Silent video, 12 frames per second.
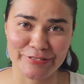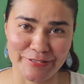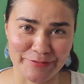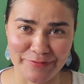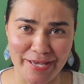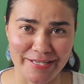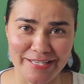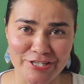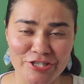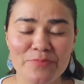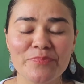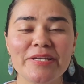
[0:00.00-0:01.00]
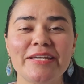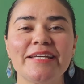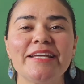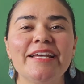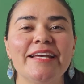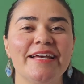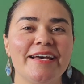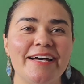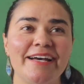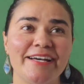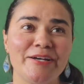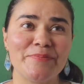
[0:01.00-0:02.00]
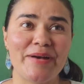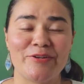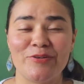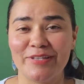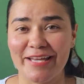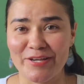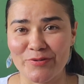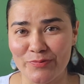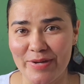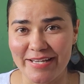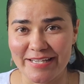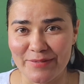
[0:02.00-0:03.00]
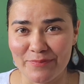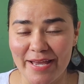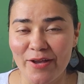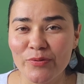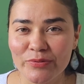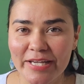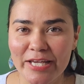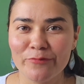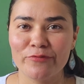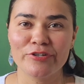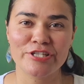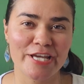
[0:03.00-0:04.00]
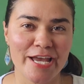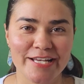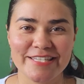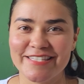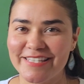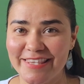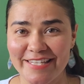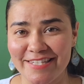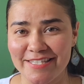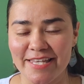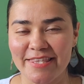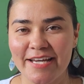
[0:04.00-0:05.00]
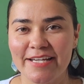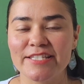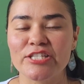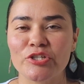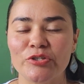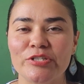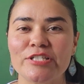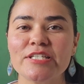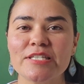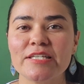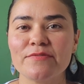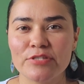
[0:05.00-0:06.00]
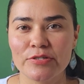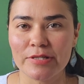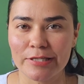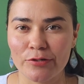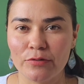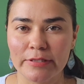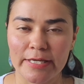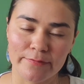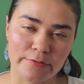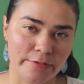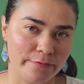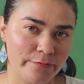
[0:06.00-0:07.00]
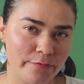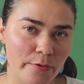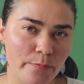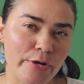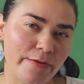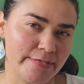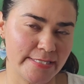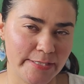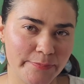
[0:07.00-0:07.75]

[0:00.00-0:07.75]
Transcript: of any shipping. I don't like writing my own name for checks and things like that. So it just gives you a little level of privacy.